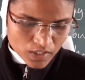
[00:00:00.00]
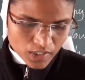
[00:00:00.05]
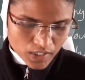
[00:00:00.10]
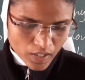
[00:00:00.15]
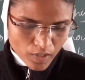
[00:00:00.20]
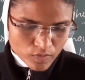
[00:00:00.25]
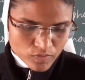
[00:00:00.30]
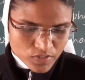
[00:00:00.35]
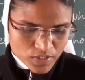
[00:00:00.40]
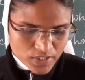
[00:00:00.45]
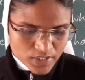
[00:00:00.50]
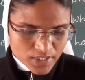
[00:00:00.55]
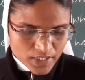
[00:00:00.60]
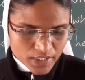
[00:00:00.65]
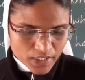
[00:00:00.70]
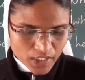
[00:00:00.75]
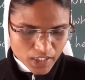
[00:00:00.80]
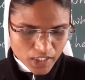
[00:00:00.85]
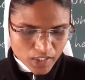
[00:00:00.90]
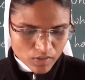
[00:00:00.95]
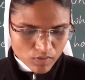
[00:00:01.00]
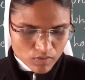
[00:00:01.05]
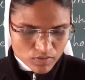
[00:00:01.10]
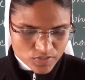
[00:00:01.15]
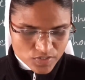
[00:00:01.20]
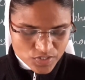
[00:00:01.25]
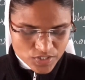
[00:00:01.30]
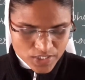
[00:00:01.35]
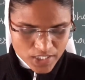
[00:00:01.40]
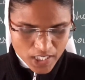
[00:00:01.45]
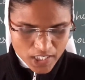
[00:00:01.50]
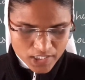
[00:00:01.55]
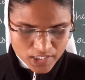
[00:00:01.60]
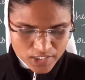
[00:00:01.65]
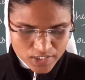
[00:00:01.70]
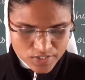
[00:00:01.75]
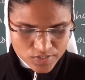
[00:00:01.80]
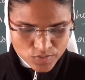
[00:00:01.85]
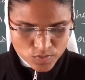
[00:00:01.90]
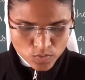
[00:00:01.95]
Clauses that cannot stand
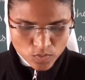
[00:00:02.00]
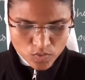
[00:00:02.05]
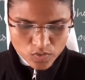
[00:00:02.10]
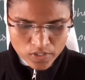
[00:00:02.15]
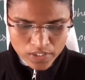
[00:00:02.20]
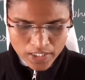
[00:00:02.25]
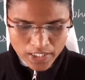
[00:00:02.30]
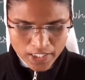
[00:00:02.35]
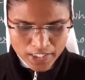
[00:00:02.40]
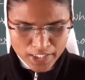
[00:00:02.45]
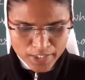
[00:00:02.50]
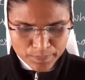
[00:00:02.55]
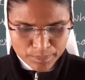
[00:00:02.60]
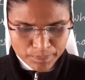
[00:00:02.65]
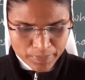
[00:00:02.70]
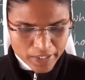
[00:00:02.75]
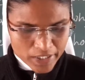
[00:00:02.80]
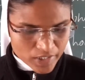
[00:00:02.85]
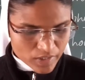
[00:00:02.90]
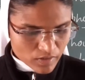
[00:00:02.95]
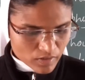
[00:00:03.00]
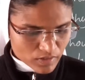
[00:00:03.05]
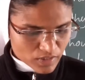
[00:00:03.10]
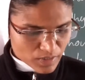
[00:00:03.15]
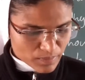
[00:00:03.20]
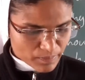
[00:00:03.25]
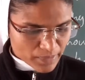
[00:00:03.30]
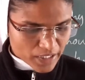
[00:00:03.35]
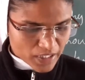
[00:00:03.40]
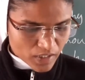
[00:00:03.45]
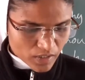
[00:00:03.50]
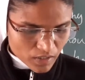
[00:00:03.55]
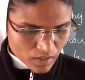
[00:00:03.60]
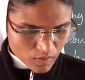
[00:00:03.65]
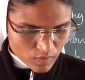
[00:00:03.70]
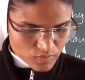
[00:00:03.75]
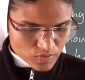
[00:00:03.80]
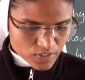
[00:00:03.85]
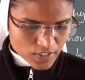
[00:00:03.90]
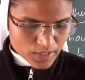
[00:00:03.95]
its own and depend on the main
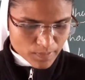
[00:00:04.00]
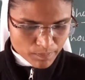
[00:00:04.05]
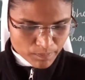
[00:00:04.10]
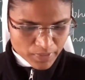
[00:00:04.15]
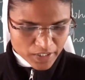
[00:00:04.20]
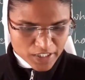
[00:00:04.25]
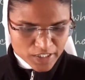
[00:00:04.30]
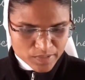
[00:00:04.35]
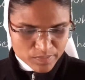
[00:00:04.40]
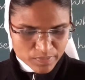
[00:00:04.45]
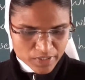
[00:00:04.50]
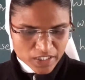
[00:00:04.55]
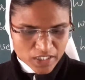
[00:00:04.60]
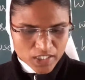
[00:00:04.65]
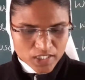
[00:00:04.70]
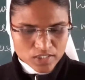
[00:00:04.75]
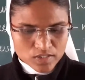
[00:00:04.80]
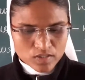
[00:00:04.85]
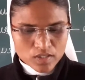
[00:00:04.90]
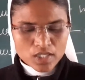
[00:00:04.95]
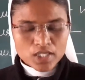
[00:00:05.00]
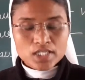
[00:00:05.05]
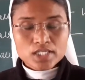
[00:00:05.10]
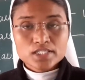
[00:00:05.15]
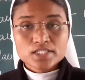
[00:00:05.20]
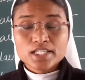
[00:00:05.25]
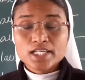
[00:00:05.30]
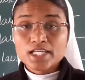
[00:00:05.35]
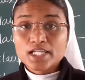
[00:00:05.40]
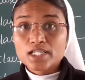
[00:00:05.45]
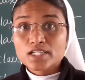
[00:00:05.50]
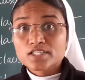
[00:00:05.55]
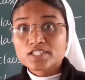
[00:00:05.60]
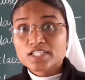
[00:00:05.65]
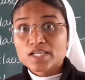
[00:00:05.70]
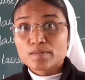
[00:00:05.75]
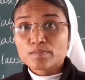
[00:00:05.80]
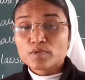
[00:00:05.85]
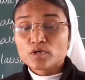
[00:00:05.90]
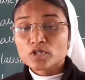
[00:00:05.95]
clause complete meaning is there is
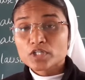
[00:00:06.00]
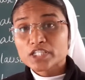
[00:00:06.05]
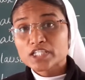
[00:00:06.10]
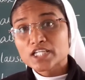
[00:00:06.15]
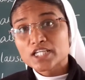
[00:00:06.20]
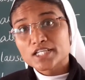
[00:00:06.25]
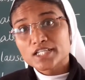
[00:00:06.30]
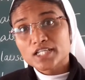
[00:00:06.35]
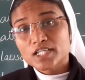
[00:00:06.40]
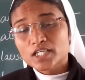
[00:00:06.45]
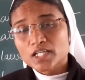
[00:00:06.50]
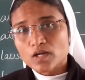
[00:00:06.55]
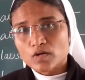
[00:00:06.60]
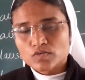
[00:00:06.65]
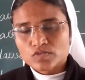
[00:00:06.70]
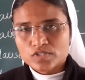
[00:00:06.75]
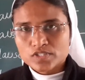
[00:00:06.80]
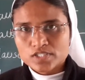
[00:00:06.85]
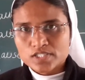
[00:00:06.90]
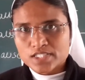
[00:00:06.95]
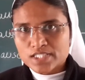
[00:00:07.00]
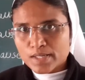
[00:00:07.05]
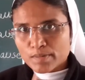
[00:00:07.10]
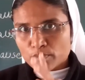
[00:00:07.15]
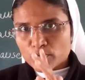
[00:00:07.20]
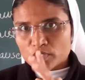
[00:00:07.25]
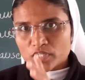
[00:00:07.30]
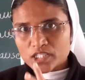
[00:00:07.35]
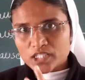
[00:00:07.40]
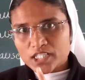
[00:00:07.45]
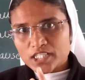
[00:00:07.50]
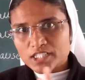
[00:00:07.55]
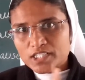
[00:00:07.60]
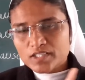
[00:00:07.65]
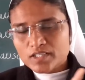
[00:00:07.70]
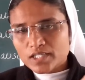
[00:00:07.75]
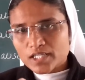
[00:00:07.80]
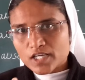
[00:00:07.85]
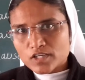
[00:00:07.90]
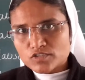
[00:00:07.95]
subordinating clauses.
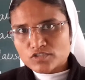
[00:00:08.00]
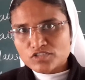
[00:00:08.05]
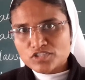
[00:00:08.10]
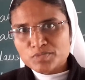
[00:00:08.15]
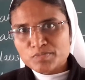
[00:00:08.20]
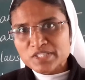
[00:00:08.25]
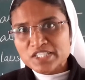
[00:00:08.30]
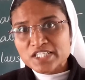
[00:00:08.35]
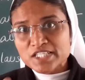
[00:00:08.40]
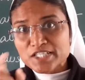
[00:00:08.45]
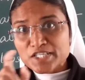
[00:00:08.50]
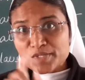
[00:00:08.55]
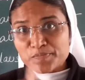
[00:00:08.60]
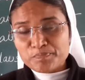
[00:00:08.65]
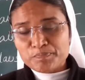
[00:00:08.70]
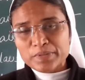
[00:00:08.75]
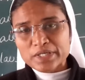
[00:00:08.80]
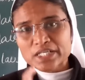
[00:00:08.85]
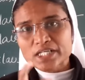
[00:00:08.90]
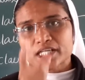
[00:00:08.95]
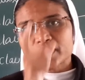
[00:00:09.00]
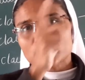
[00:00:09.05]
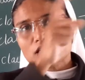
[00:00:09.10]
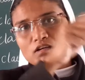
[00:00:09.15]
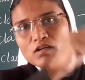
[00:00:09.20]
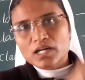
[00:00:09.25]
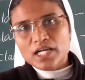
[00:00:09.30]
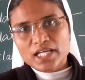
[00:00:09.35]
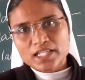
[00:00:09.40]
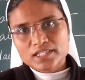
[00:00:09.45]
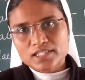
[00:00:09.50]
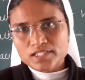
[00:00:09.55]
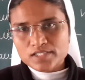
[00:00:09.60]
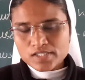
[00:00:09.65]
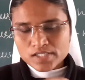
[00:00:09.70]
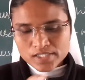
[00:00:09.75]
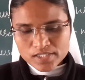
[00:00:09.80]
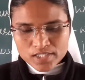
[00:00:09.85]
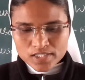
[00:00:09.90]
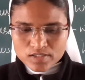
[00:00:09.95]
Subordinating clauses means depending on
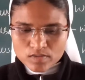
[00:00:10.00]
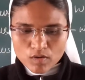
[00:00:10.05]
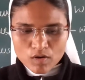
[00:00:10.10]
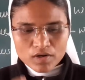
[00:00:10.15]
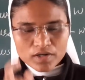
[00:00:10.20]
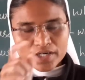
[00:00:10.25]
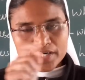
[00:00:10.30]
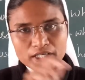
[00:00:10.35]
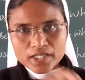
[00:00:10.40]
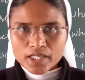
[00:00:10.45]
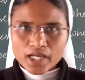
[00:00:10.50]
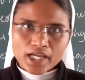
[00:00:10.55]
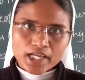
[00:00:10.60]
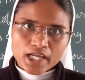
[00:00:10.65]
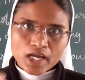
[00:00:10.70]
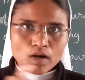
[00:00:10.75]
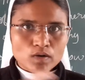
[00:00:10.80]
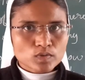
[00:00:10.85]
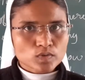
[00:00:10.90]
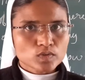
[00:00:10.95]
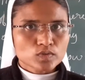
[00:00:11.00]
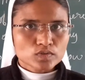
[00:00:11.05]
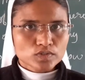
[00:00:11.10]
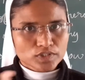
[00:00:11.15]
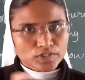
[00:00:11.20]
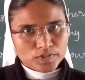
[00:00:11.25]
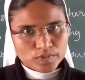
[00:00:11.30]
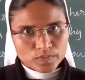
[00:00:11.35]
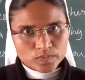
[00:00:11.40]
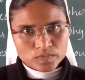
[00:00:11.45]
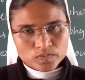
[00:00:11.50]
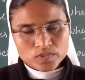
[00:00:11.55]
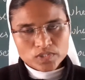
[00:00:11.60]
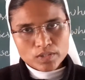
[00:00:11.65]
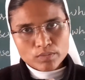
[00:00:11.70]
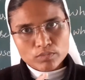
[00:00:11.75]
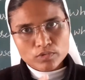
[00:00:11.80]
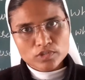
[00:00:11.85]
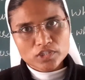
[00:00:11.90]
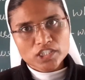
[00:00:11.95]
others. This already I have told you.
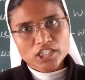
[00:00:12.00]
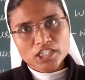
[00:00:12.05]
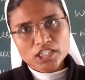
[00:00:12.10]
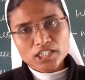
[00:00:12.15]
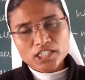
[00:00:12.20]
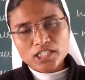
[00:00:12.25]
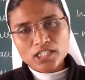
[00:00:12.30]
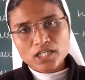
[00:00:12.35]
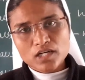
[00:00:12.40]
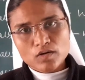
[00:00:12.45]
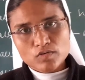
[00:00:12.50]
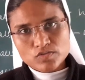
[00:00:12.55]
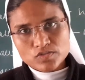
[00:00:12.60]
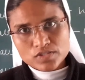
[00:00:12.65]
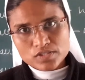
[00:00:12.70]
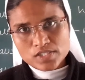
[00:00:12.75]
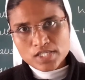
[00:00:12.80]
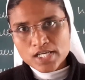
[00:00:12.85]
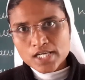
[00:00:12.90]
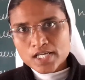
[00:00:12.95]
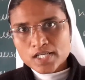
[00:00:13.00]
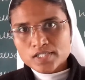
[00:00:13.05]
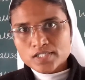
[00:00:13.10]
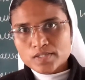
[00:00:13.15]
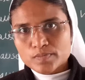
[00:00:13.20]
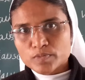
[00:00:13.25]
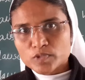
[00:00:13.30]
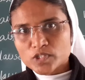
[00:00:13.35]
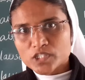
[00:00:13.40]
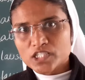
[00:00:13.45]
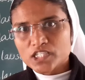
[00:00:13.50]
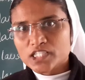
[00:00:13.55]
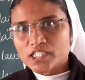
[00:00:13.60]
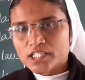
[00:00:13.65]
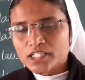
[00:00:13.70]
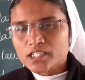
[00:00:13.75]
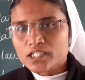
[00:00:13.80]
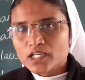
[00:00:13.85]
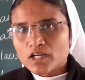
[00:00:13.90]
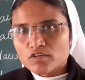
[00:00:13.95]
Subordinating clauses.
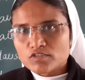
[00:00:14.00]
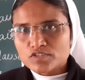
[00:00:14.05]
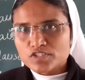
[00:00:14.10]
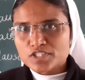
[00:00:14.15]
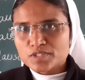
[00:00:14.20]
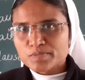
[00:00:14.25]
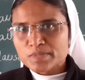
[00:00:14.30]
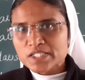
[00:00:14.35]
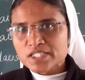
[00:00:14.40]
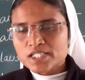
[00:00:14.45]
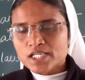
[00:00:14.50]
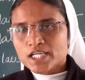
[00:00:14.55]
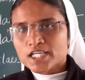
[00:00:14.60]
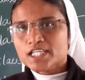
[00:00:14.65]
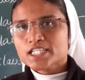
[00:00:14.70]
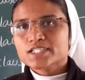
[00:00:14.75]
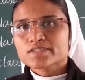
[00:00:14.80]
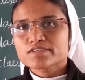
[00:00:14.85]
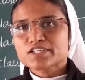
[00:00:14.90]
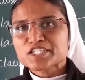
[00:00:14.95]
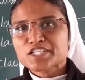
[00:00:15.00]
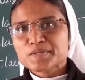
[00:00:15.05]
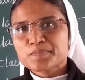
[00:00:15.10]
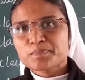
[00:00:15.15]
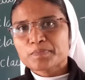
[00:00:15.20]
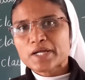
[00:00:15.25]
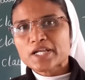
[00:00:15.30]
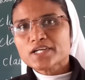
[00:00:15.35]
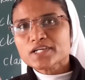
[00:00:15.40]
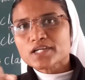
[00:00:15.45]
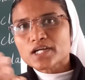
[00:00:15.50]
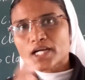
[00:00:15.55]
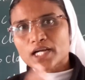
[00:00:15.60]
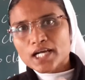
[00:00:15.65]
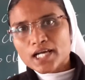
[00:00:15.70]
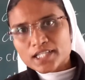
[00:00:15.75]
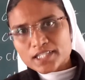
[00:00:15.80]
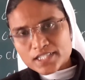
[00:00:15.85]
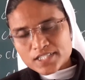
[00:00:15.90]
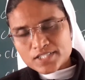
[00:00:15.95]
Subordinating clauses means it will depend
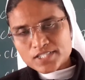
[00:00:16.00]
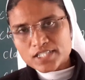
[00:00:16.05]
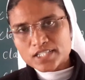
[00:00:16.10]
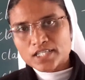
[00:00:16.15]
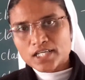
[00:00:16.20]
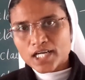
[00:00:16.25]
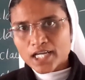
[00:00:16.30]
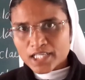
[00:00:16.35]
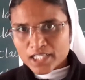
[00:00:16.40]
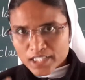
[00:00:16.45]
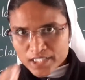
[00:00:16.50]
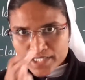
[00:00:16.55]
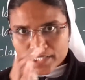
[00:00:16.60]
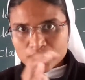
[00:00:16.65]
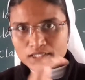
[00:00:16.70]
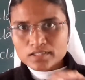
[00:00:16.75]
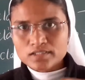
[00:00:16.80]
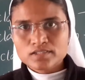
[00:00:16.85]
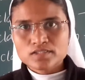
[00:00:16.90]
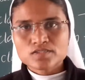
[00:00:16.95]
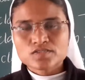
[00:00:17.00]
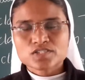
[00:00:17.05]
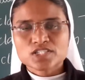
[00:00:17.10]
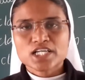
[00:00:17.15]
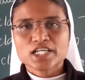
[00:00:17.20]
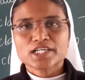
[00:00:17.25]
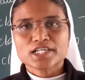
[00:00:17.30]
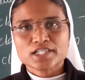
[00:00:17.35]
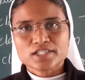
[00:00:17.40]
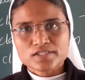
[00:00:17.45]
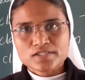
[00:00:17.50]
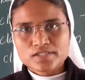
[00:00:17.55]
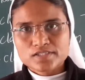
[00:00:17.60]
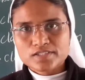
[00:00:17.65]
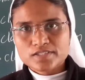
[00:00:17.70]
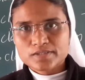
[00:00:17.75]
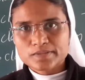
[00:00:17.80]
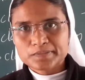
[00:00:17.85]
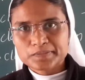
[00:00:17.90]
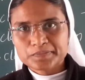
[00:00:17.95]
on another
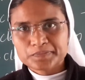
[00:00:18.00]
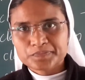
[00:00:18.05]
sentence.